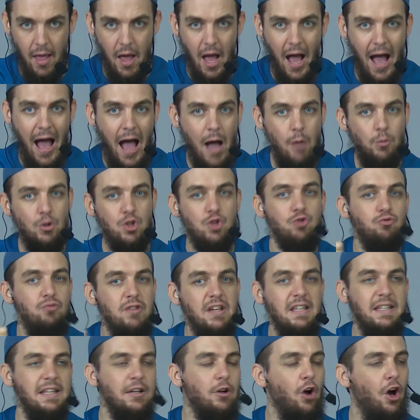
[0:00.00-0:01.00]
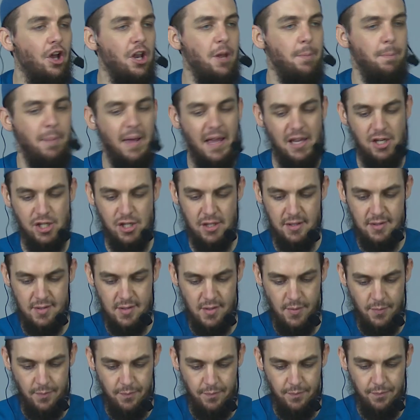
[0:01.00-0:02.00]
I was reading on a patient.
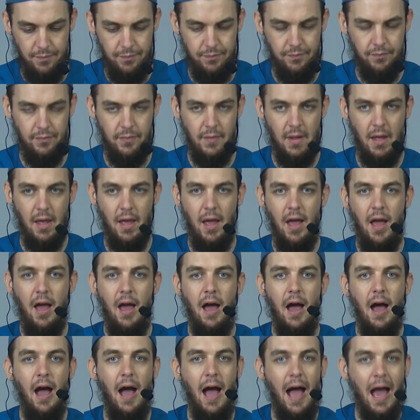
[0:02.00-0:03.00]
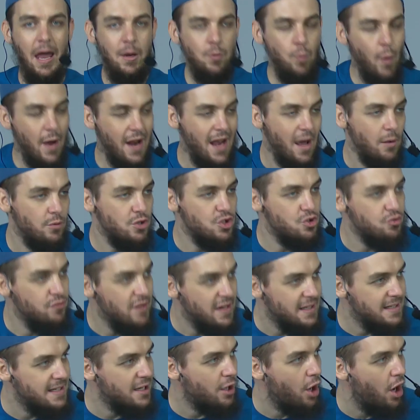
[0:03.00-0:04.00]
And when I was
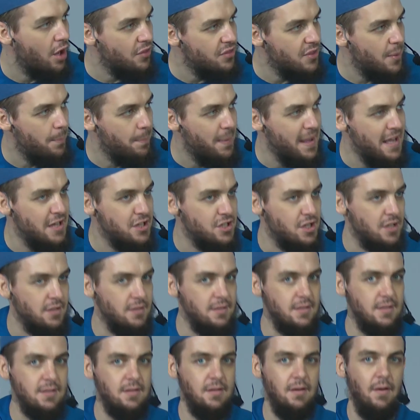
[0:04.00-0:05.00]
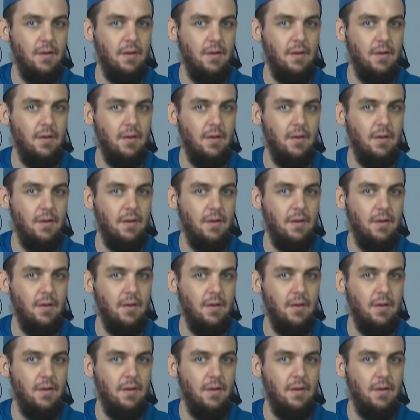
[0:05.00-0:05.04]
reading on the patient